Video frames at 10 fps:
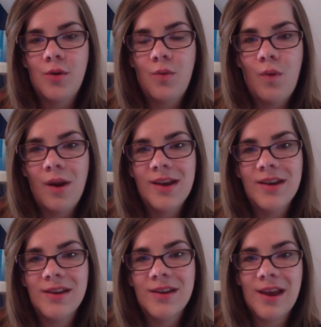
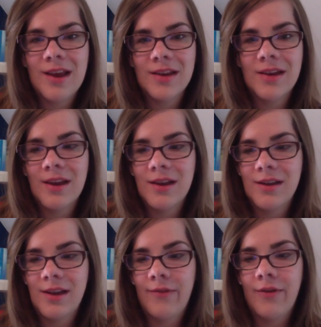26
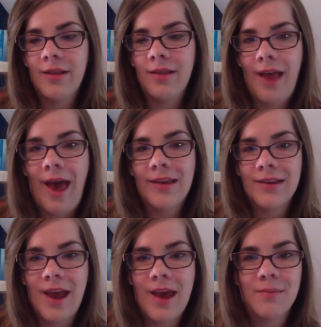different last
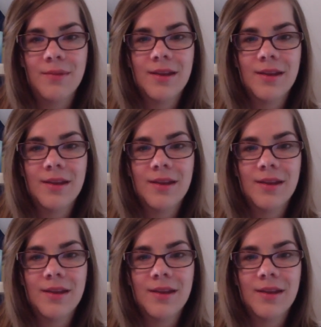names,